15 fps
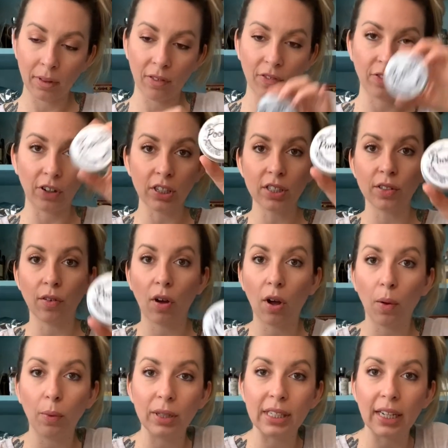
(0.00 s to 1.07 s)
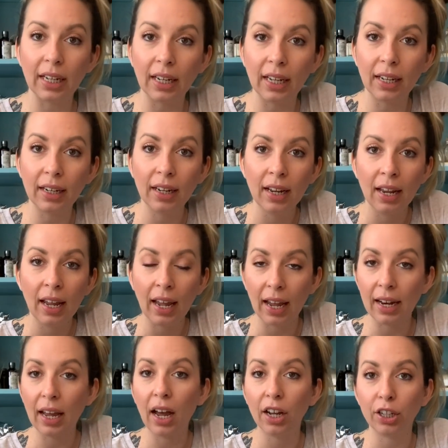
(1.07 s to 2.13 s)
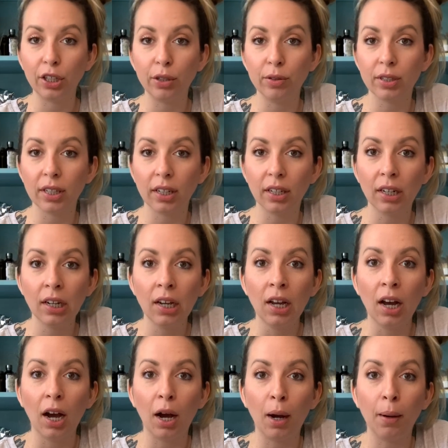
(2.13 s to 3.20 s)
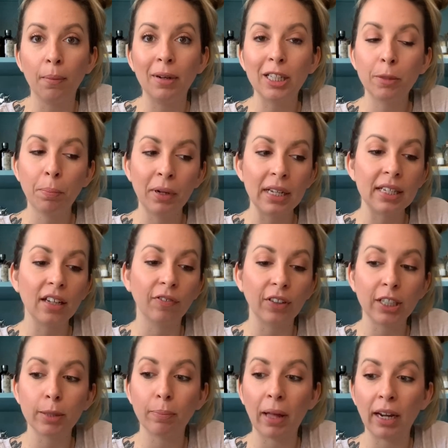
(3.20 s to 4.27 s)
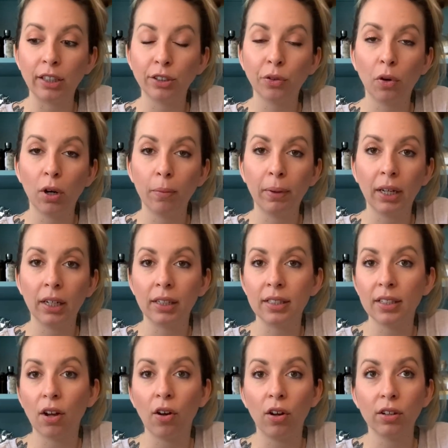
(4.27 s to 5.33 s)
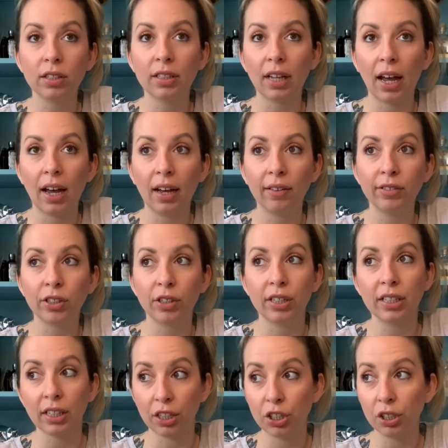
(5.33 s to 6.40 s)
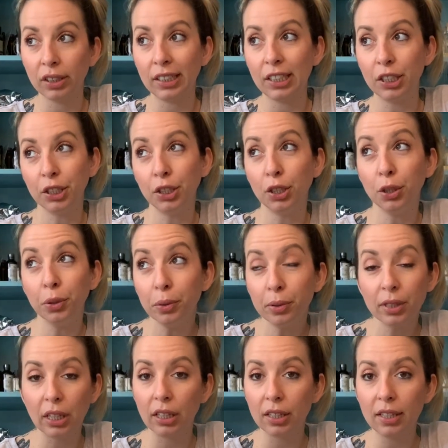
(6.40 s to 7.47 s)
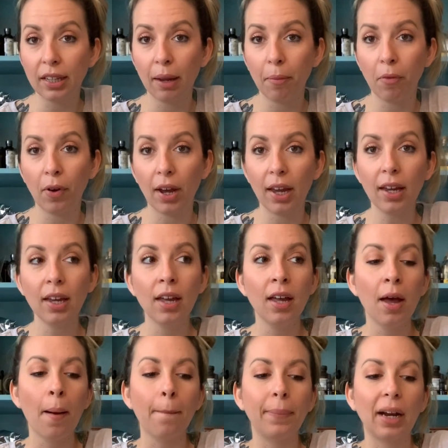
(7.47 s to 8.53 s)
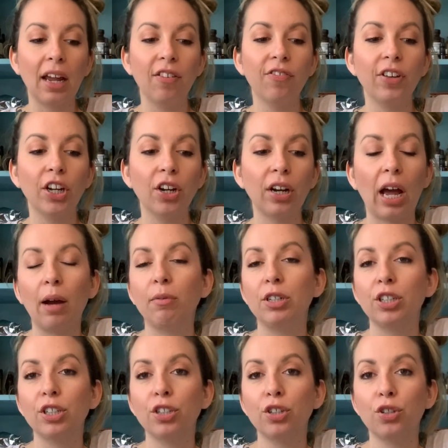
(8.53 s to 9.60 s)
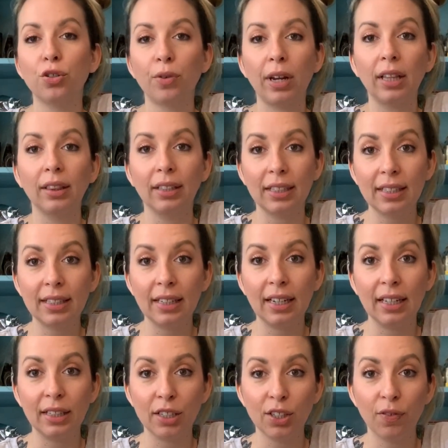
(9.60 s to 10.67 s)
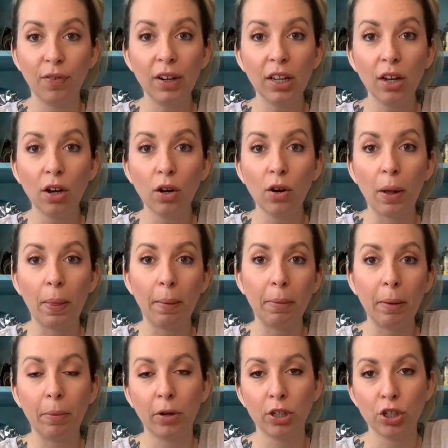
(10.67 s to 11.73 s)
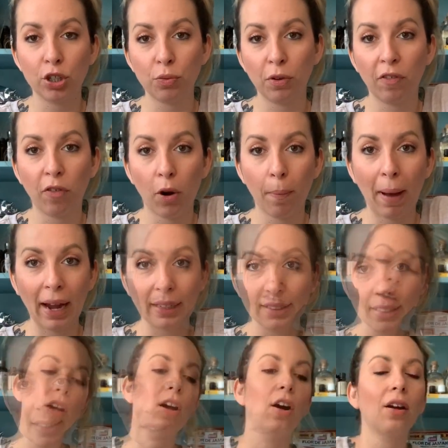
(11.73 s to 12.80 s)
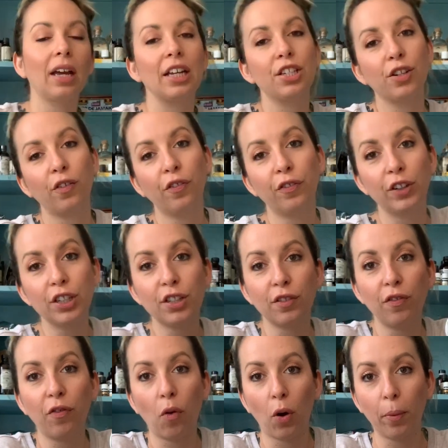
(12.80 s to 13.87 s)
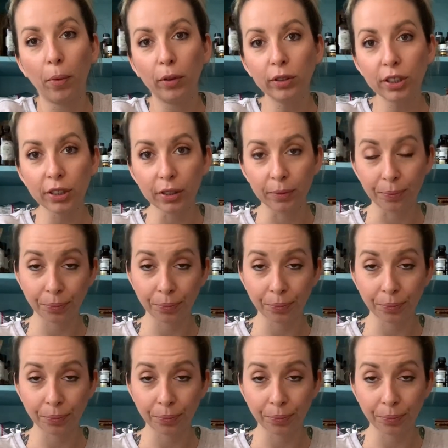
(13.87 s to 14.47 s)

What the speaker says: first of all, what's in it and how to use it. It's pretty self-explanatory because all salves are essentially used in the same way, but I figured I would just straight list it in this video and then people can just refer back to this. Okay, so first and foremost,